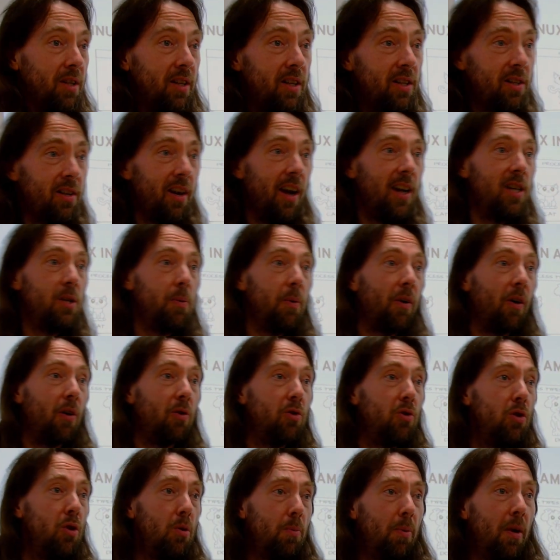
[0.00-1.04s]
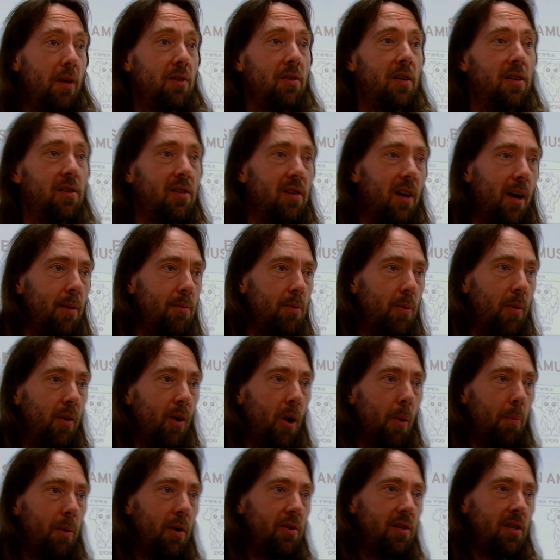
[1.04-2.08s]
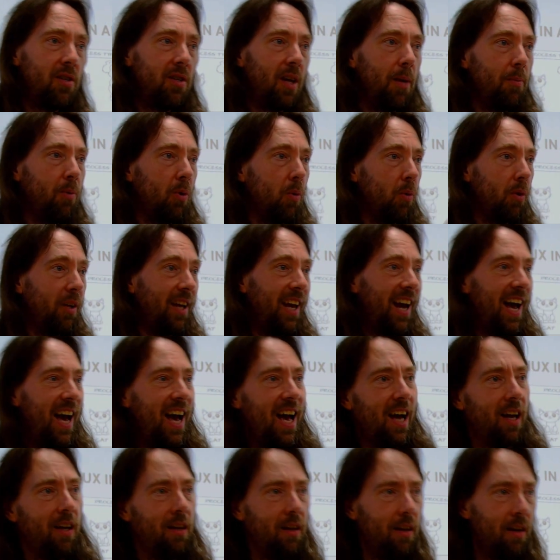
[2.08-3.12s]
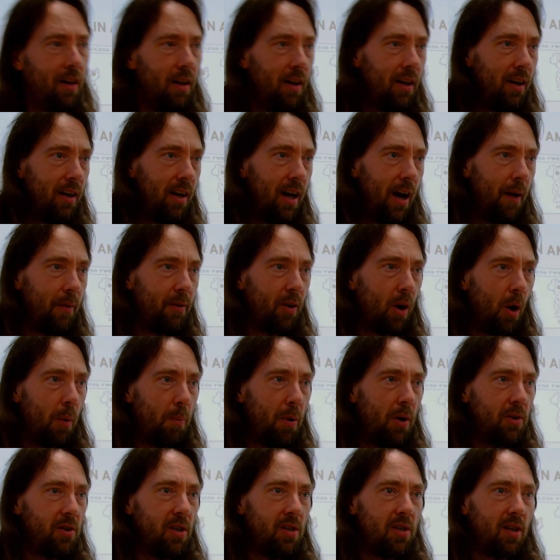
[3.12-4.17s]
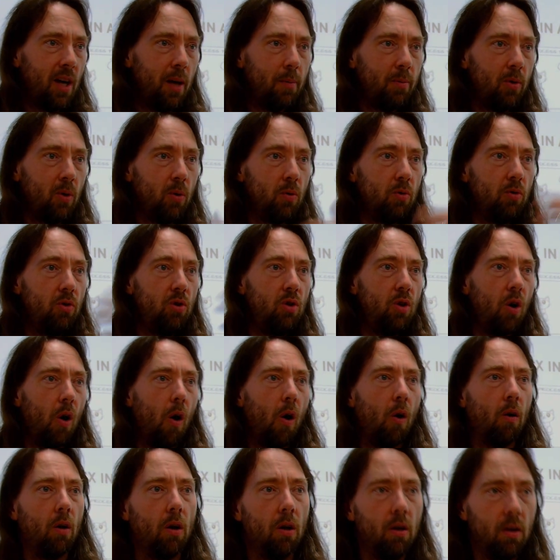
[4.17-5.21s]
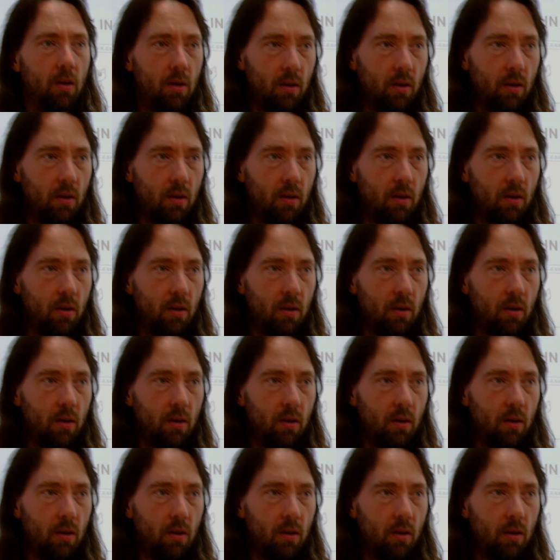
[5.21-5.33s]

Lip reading: In this case, we've got two process types. We've got a process type called cat, and we've got a process type called dog.